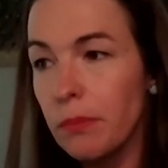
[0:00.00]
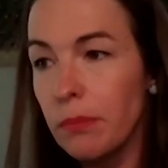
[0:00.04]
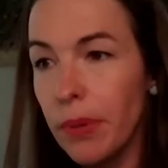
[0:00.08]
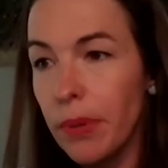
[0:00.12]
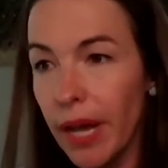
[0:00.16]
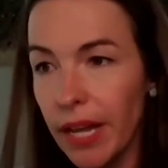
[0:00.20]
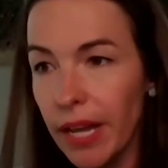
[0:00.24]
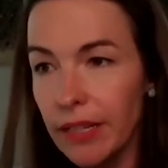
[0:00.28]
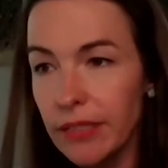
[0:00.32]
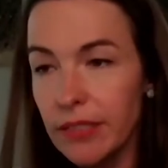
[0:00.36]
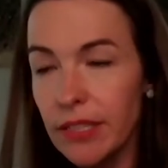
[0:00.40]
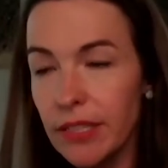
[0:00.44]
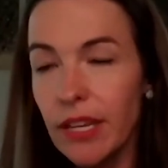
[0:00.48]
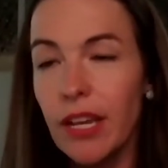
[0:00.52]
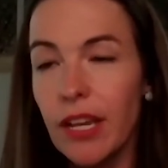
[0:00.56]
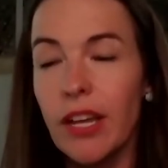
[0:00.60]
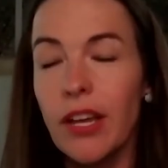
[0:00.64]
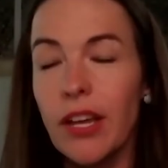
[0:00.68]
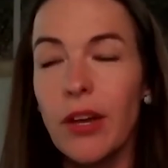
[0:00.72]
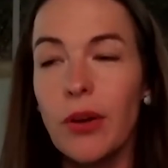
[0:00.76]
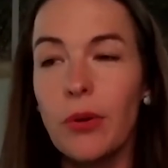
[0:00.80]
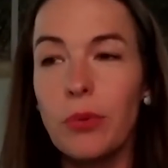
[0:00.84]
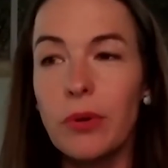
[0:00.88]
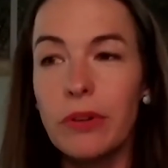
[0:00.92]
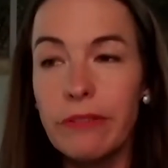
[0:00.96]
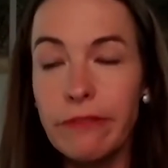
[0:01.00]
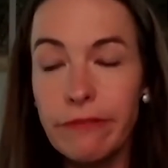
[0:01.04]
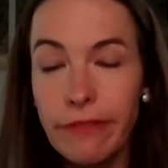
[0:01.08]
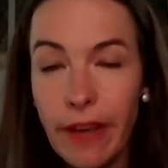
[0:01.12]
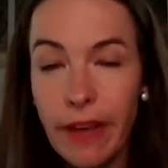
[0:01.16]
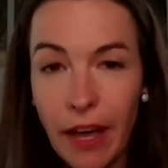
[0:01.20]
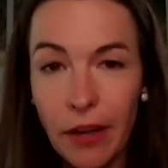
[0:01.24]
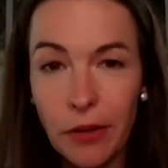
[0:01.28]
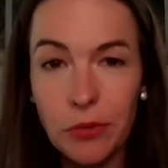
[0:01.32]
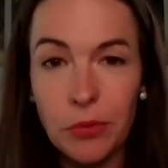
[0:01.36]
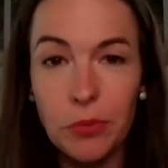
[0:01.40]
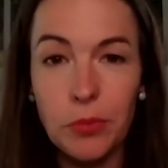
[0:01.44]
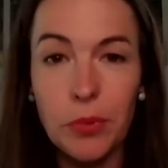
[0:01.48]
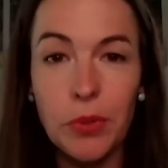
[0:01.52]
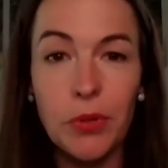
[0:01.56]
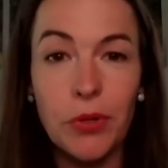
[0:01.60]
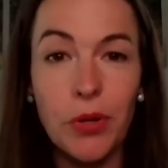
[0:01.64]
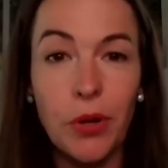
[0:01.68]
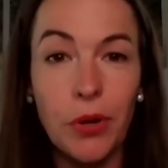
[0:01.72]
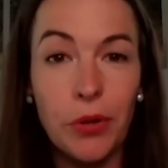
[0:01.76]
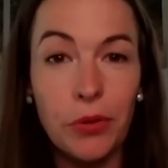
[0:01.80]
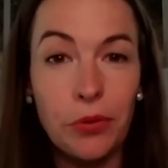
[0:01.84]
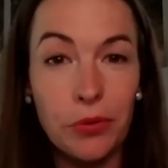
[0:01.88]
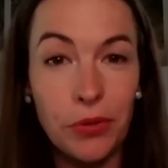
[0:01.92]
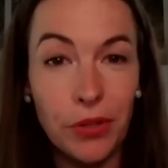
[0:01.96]
But we found when we were
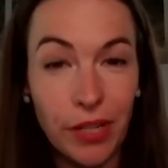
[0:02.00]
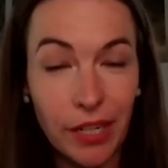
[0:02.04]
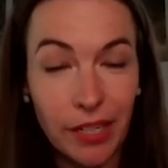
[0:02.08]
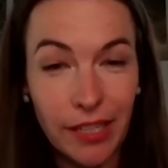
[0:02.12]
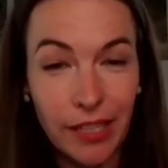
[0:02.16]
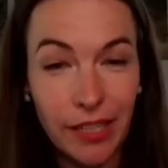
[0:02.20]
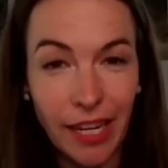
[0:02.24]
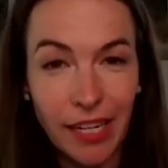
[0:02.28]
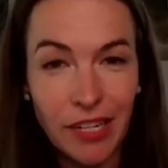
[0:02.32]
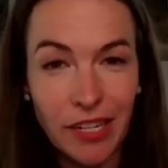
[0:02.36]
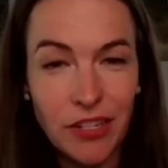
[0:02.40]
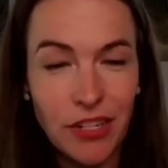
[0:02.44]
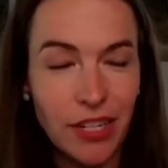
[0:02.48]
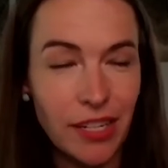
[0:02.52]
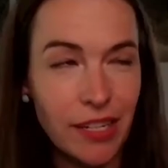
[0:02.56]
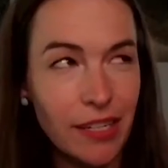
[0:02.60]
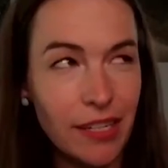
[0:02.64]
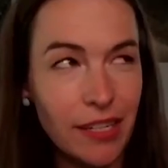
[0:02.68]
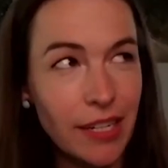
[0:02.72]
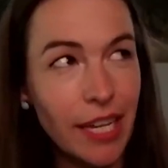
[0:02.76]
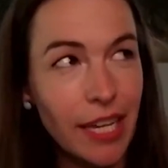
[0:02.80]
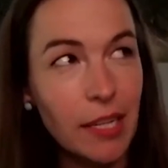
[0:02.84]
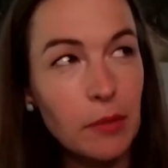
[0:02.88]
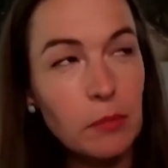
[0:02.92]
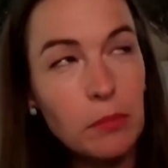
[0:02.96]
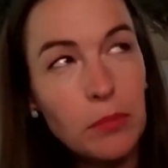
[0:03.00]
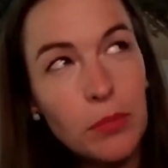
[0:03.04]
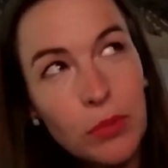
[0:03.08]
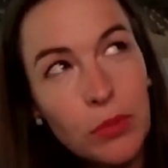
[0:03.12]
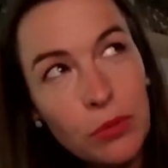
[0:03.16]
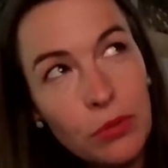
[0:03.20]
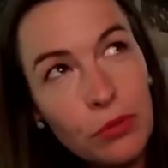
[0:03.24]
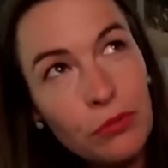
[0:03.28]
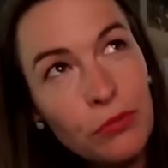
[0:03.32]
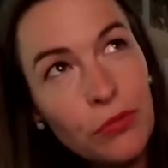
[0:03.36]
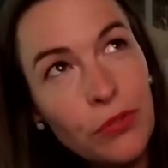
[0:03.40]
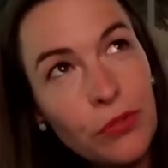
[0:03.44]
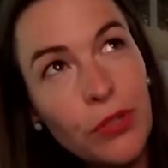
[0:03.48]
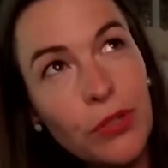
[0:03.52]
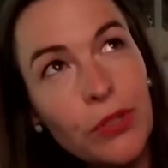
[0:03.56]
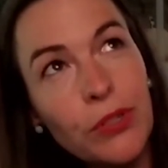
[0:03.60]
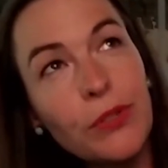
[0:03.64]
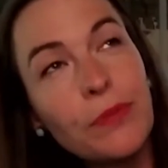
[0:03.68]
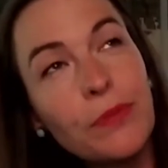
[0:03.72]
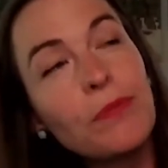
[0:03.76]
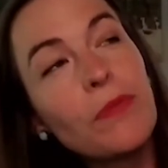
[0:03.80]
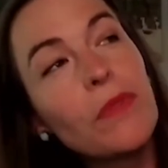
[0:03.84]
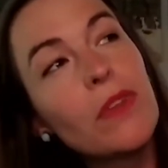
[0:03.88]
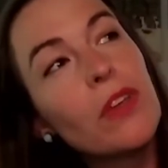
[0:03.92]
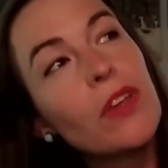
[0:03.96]
going through the collection, a
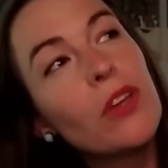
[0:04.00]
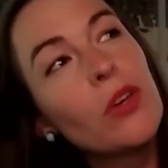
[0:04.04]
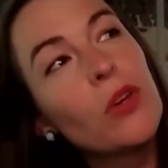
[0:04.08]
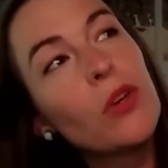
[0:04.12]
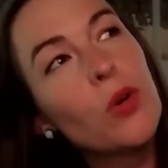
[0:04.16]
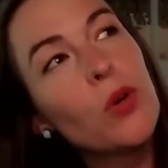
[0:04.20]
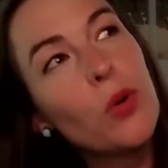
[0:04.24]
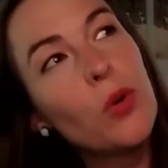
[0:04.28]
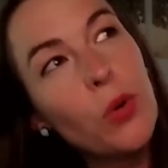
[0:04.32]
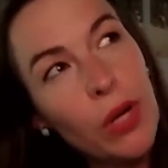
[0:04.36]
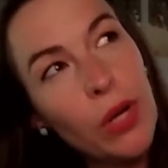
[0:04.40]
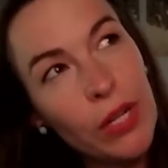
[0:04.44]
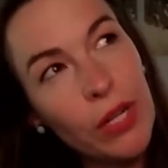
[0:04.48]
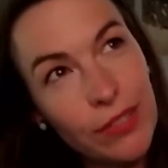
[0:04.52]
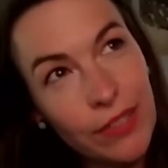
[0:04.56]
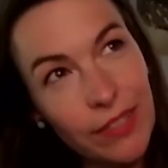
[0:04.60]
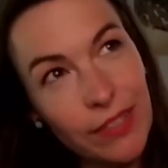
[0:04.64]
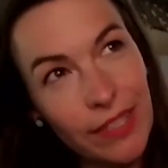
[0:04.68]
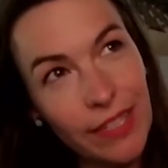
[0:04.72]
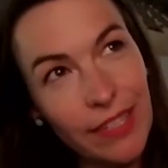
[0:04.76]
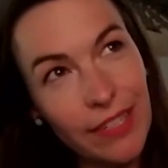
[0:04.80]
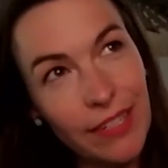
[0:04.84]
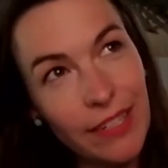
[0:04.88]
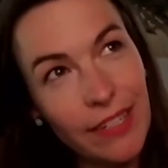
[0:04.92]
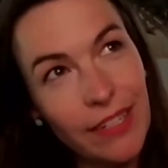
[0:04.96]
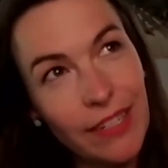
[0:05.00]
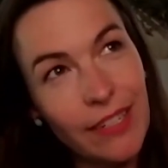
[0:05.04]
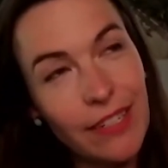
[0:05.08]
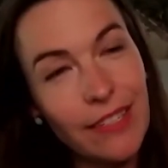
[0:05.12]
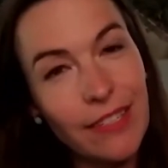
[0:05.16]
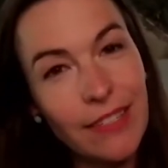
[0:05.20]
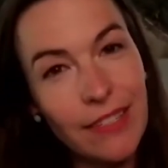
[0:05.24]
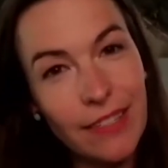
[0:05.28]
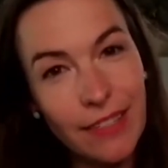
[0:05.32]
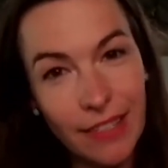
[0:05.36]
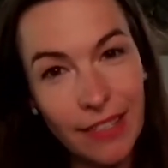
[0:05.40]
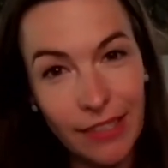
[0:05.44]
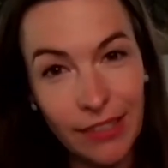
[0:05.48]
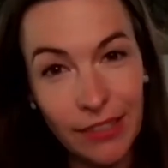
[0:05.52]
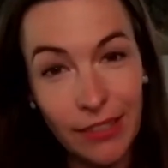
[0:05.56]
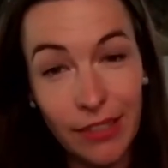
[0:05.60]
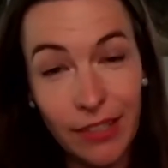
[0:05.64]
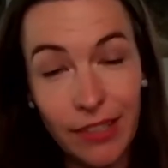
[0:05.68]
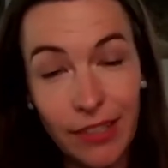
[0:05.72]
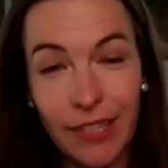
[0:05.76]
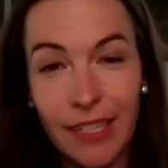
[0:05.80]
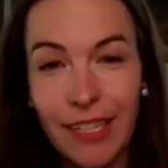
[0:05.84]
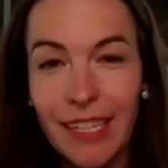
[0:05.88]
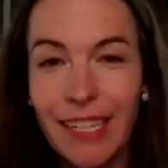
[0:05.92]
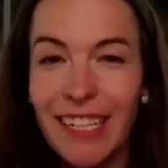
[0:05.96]
beautiful quilted
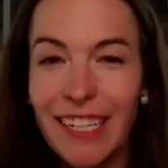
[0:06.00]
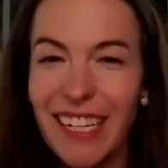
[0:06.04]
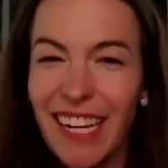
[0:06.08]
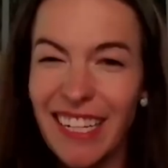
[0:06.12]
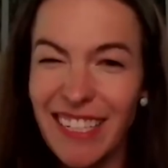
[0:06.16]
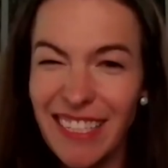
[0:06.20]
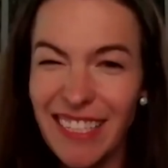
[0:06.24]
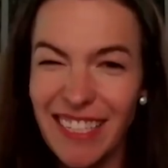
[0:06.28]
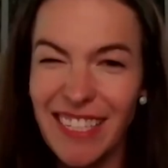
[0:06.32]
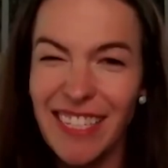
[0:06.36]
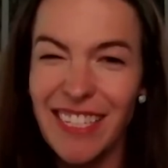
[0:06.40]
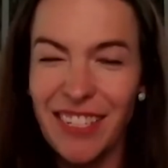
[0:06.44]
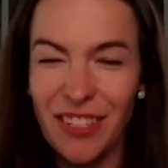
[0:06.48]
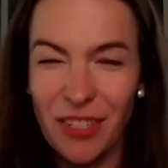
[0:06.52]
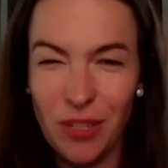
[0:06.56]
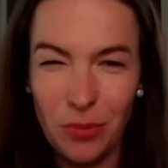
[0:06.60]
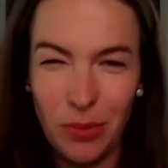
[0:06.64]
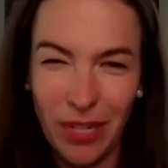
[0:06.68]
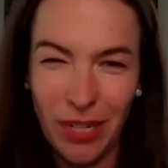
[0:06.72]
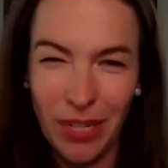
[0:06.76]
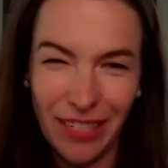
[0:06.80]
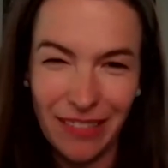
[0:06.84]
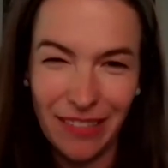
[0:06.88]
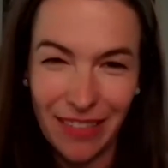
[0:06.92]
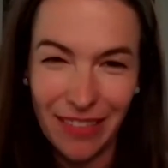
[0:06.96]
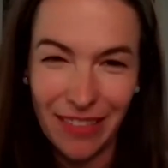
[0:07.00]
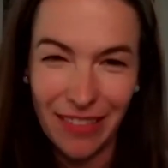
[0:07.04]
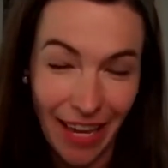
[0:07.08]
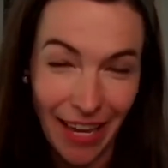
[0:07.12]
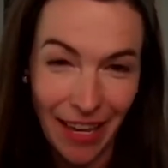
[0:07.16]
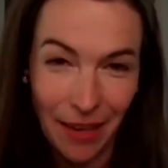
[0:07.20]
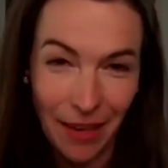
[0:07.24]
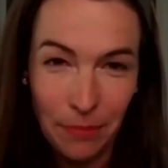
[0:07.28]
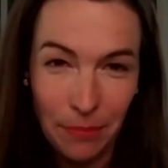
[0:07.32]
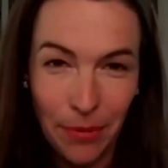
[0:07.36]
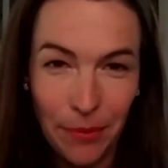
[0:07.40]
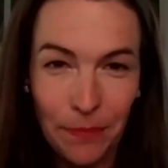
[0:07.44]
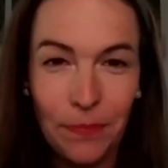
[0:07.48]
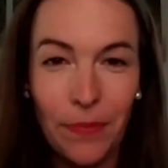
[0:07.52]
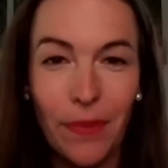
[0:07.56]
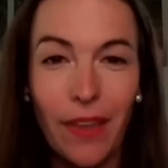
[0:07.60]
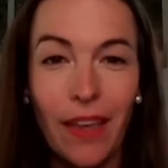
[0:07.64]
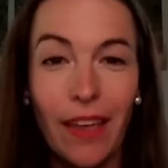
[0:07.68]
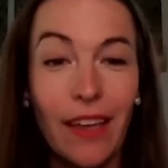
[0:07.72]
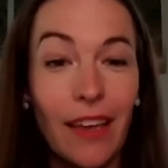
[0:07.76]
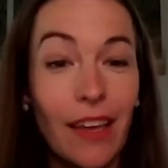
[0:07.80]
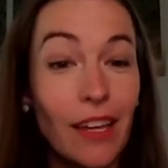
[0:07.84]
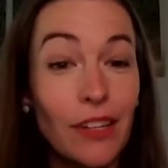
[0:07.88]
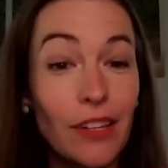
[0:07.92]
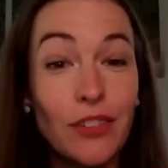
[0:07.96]
silk 1920s cape.
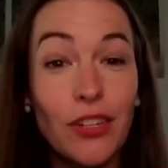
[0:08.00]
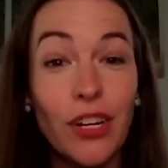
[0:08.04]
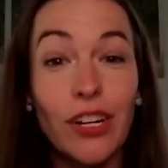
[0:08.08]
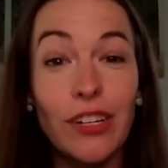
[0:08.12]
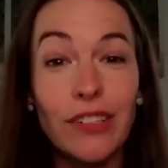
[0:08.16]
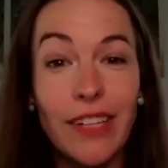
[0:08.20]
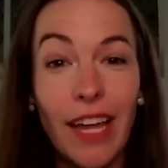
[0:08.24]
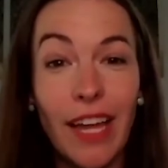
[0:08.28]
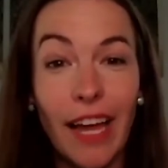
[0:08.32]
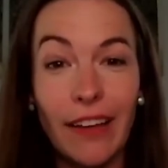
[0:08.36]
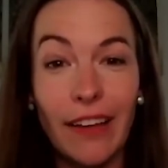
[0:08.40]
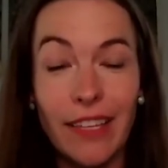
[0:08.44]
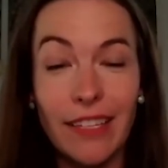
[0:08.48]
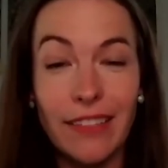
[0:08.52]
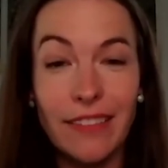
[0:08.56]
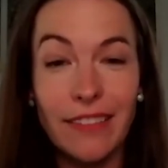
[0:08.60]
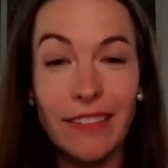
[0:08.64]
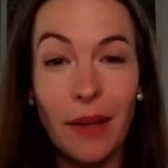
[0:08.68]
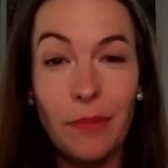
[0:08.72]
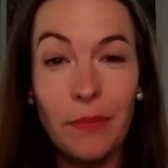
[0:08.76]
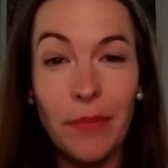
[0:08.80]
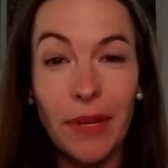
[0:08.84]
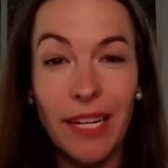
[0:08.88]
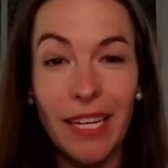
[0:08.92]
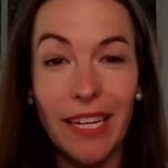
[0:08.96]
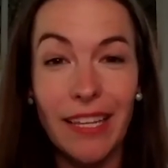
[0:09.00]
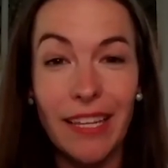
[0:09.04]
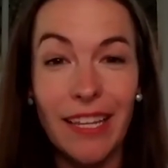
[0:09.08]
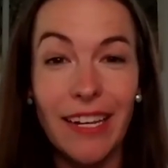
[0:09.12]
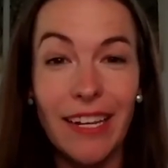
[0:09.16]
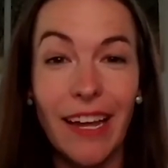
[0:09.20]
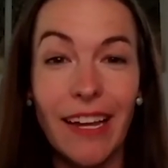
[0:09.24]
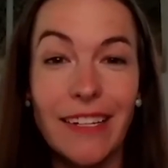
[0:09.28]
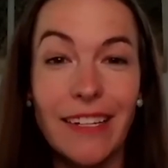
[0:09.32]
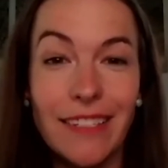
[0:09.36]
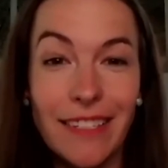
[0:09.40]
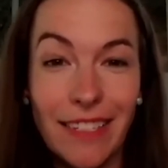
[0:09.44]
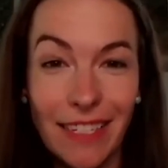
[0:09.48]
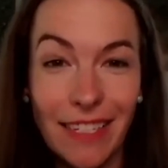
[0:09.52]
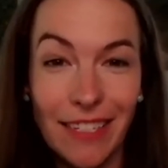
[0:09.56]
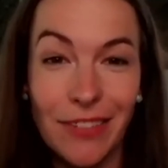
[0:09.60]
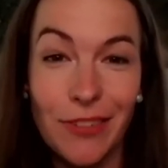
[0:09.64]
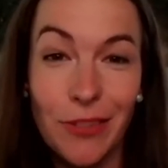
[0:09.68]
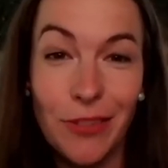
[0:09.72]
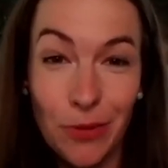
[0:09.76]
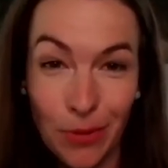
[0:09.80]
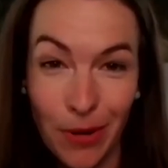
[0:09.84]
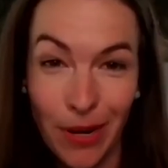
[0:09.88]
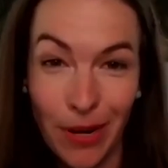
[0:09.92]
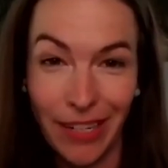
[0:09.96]
It turned out that somebody in the
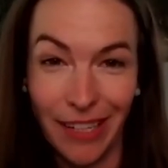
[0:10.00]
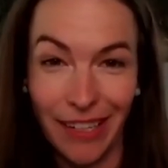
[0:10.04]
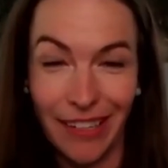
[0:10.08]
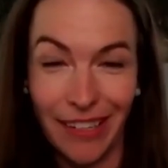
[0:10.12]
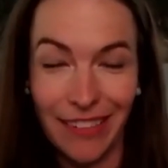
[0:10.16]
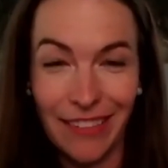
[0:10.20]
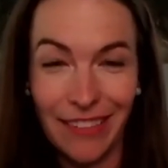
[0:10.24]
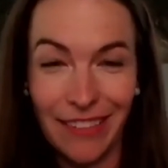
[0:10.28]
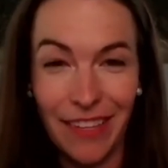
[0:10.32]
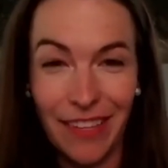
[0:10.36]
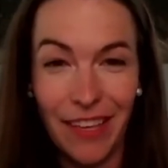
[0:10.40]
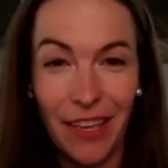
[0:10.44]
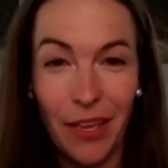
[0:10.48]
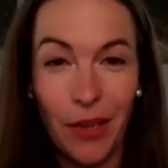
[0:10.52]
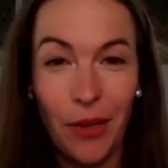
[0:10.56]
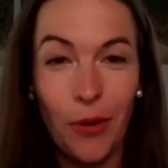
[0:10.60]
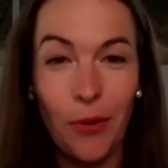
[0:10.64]
1920s